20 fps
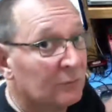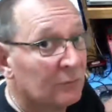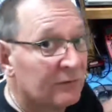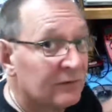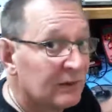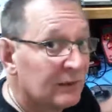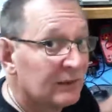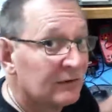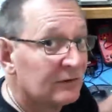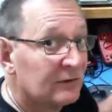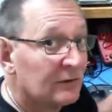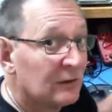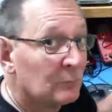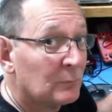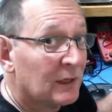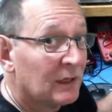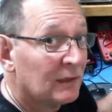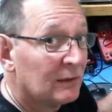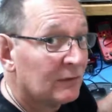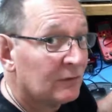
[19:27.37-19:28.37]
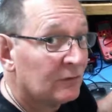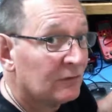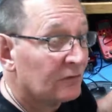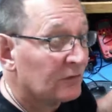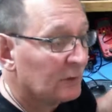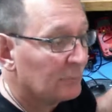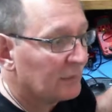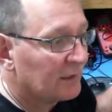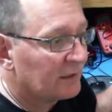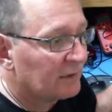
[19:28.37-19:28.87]
the engineering model
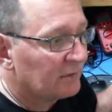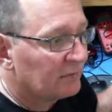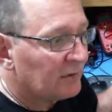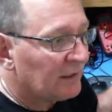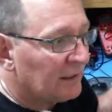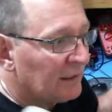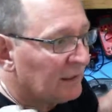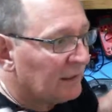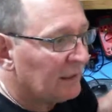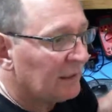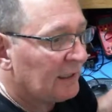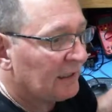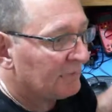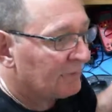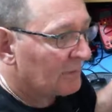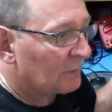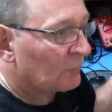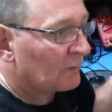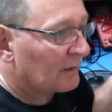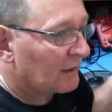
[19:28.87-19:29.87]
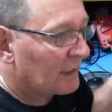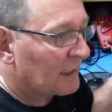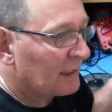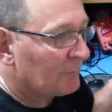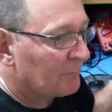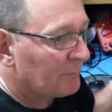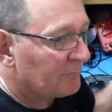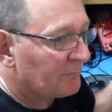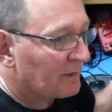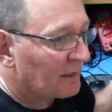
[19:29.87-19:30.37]
interesting, because if I want to
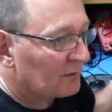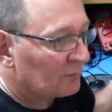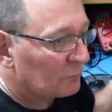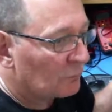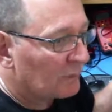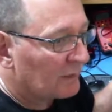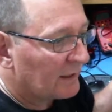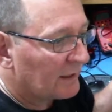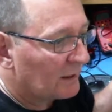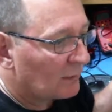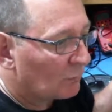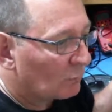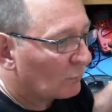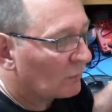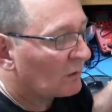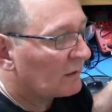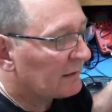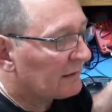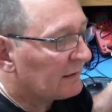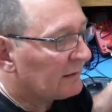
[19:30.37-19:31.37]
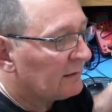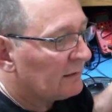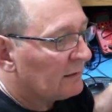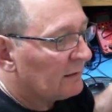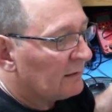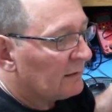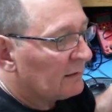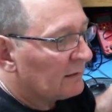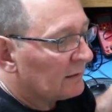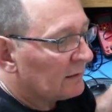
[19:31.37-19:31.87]
copy Fox-1A or work it
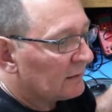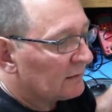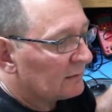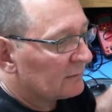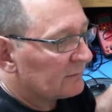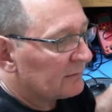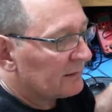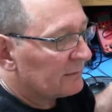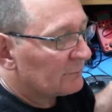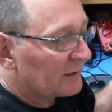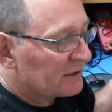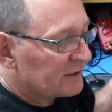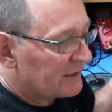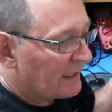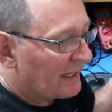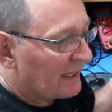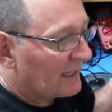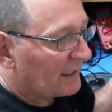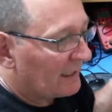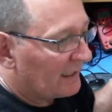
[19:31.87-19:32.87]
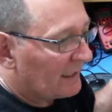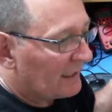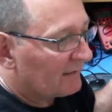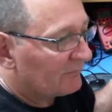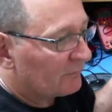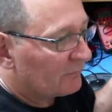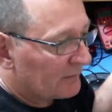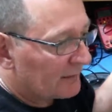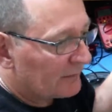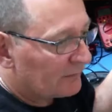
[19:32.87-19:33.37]
in my shack, I have
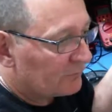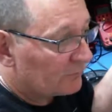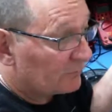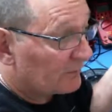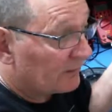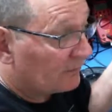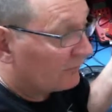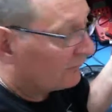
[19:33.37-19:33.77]
to make sure this is